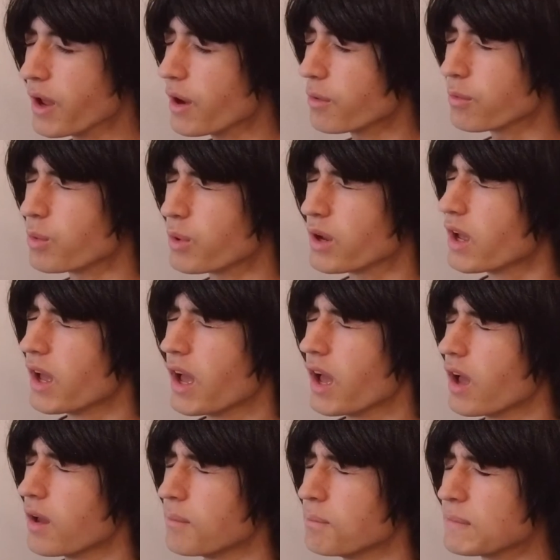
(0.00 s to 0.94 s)
No.
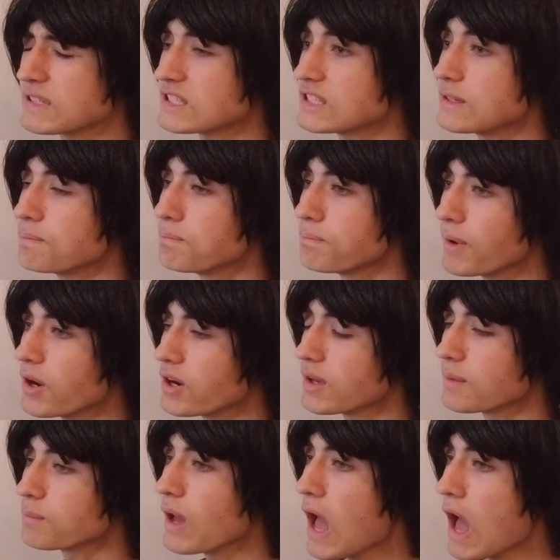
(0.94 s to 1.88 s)
Mr.
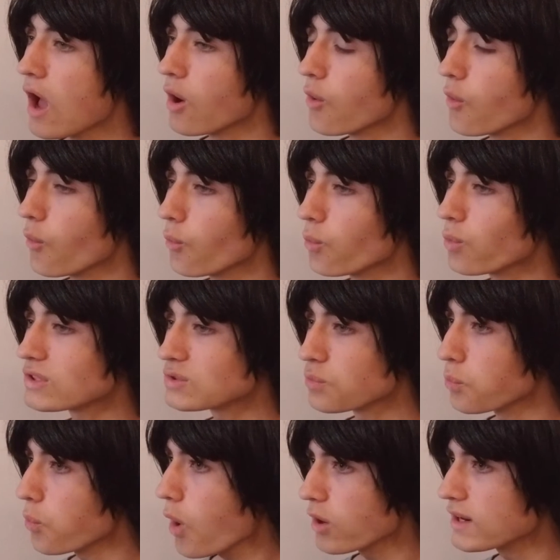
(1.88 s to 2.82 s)
Burnham was
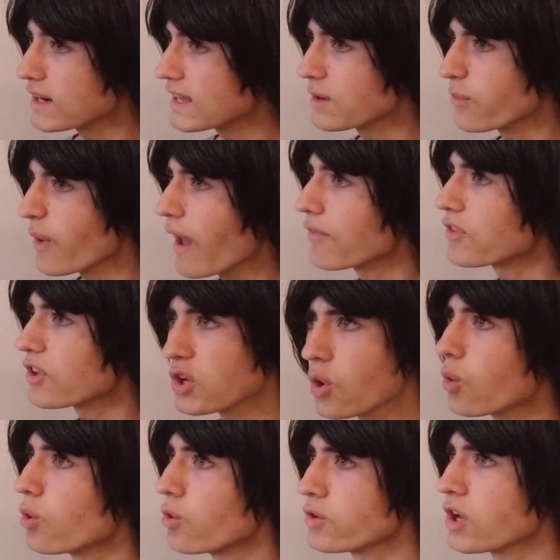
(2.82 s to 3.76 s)
wandering round the
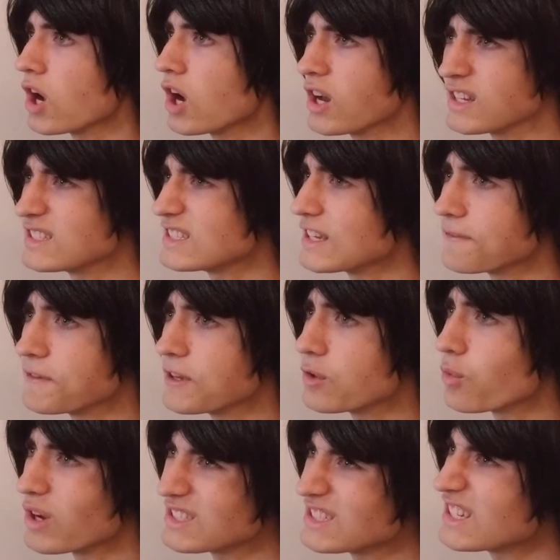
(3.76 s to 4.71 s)
courtyard as if he
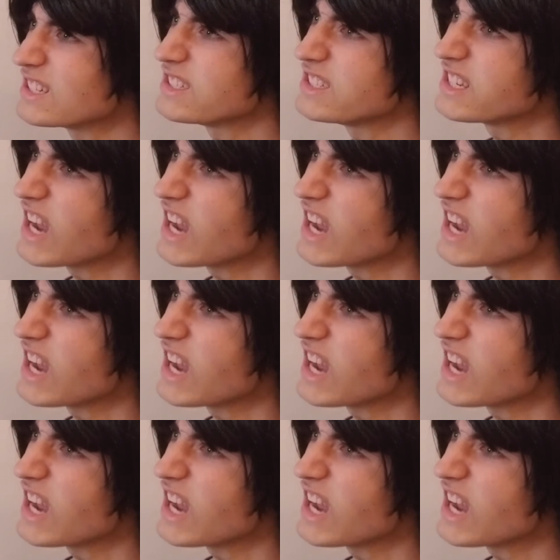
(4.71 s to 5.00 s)
was a